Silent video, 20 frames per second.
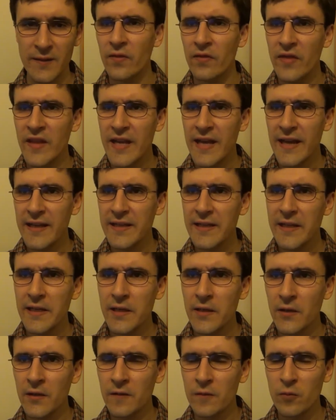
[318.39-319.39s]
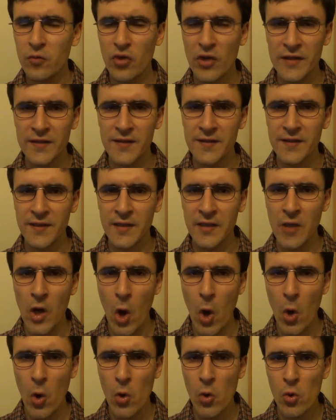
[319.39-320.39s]
The idea of processing
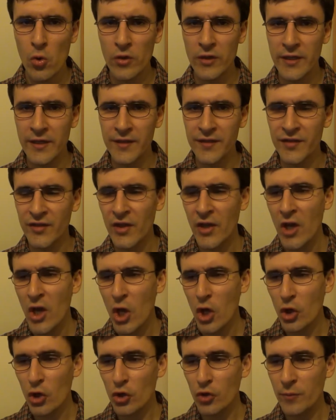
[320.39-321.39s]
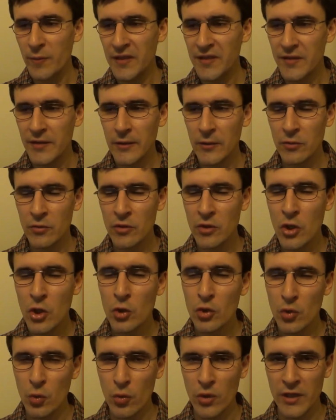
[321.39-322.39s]
all this could be so
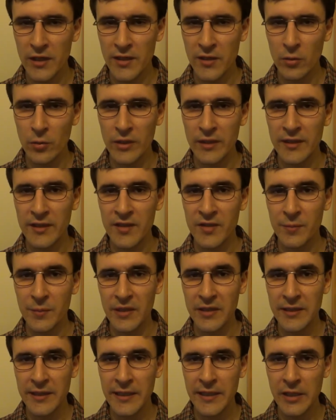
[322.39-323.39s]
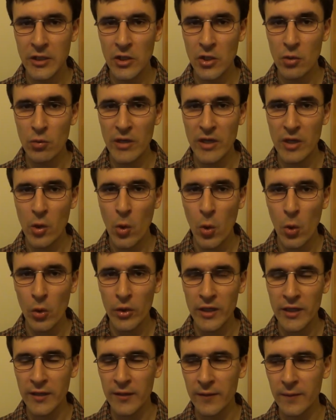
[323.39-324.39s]
noteworthy with this particular
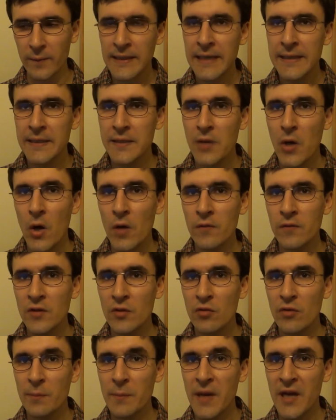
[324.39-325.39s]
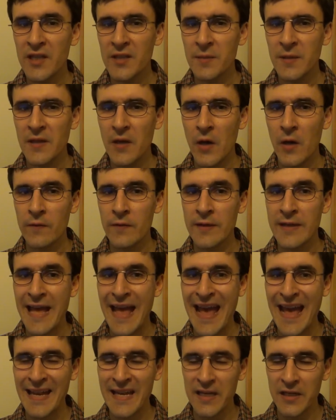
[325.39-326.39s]
recording that it often reminds me of an
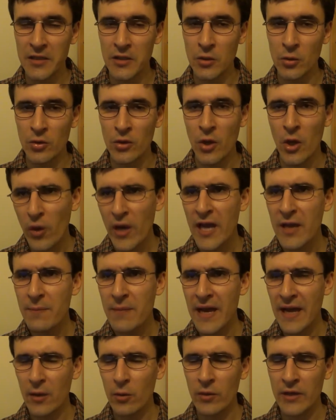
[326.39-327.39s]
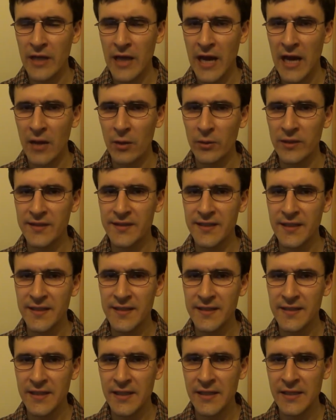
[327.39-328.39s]
anecdote way back when I was
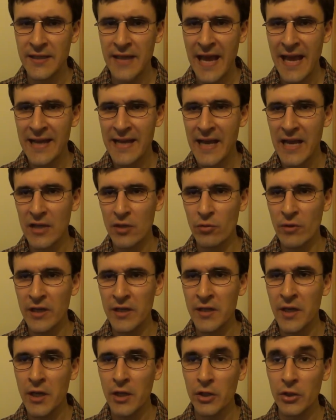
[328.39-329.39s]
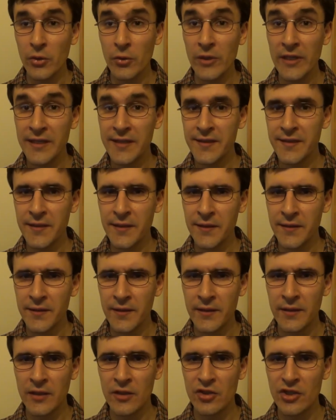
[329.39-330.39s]
16 and had read Ulysses,
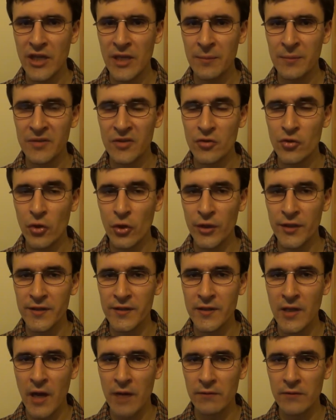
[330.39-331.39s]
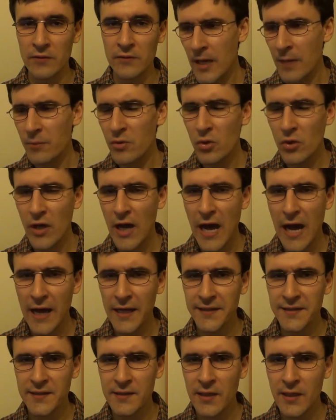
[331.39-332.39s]
the James Joyce novel, a book
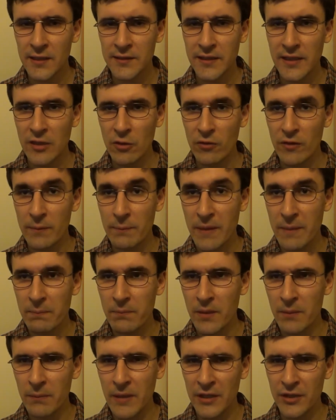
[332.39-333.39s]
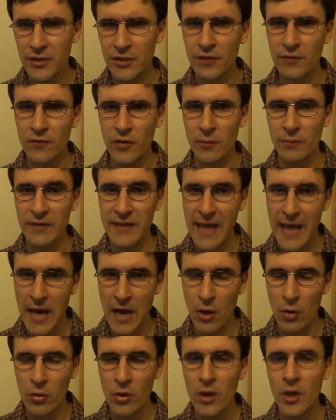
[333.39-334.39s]
I scarcely remember much from
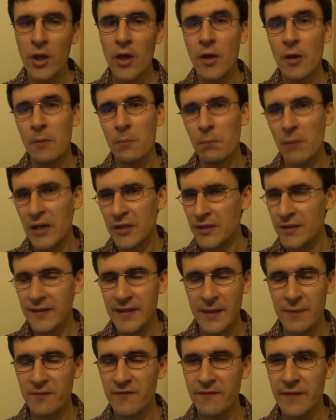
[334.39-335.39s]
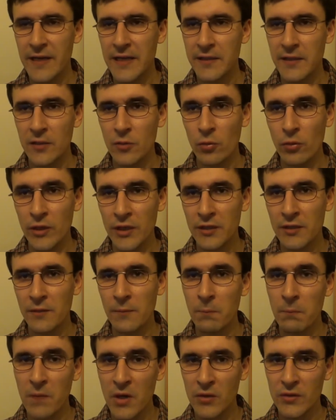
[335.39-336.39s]
now, much as I'm fated with
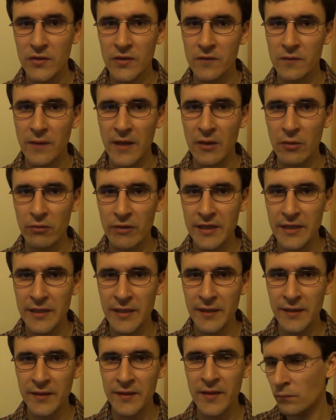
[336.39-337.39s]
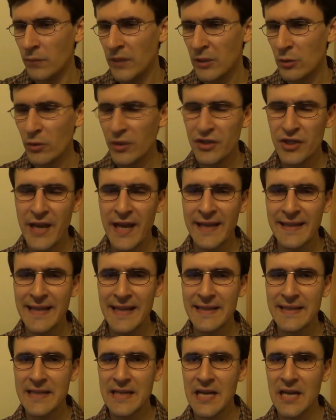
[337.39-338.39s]
most of my readings, but which at
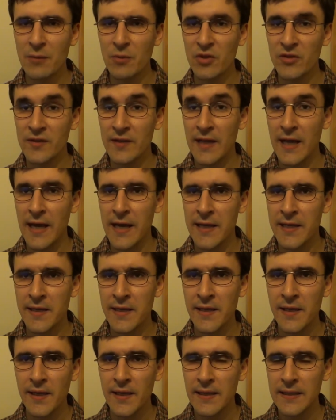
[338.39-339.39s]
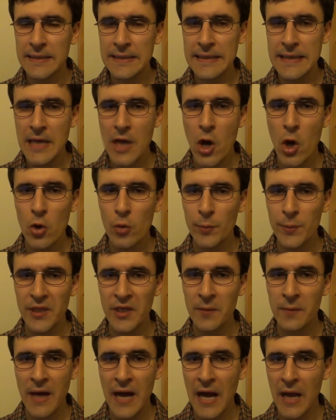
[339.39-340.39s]
that time was like the
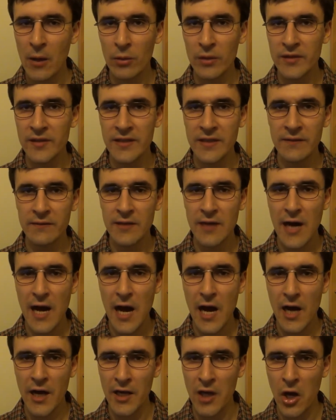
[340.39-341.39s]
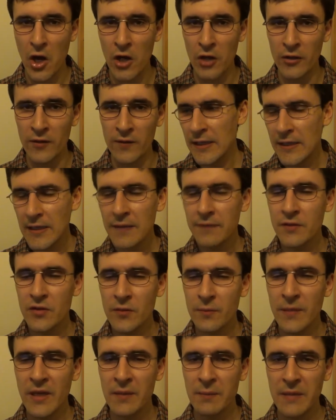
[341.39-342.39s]
opium I was never high on, enough
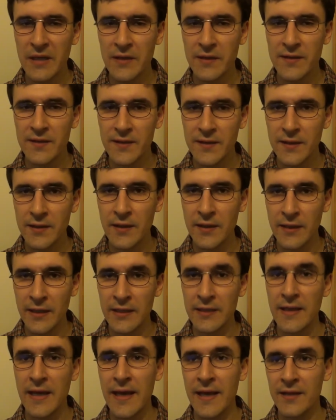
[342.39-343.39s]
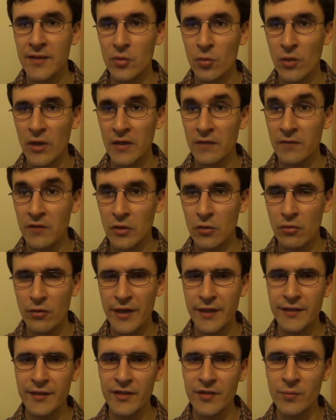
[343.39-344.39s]
to make me consider it as one of the
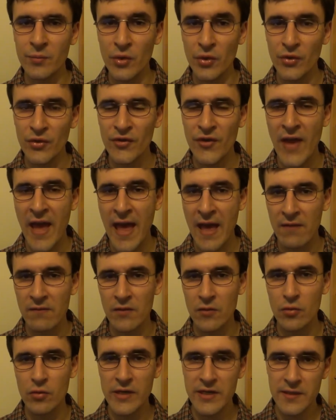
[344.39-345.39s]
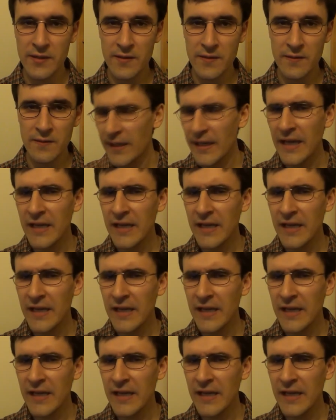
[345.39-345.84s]
greatest books ever written.